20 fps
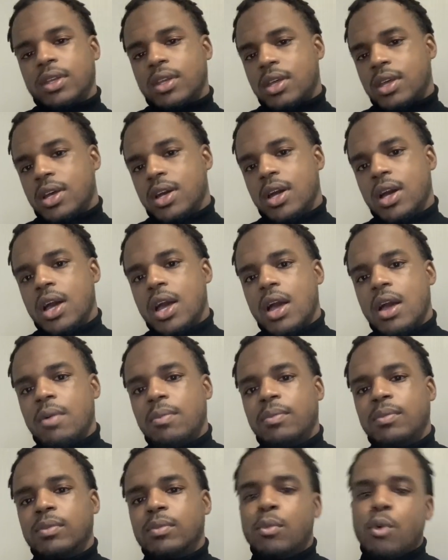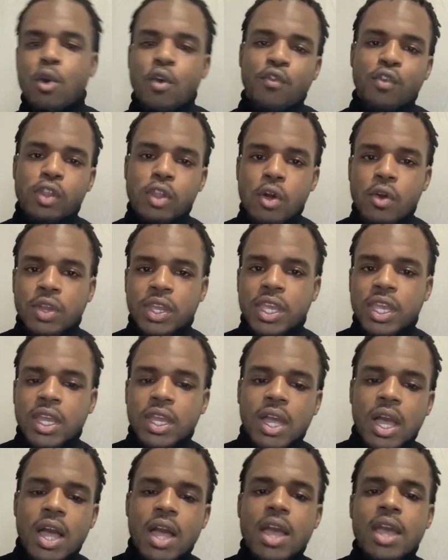more of a low key
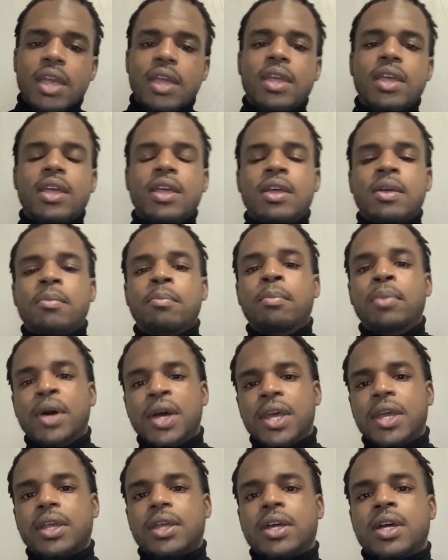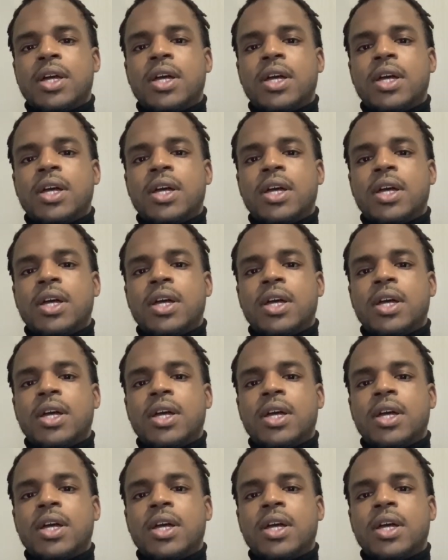guy, but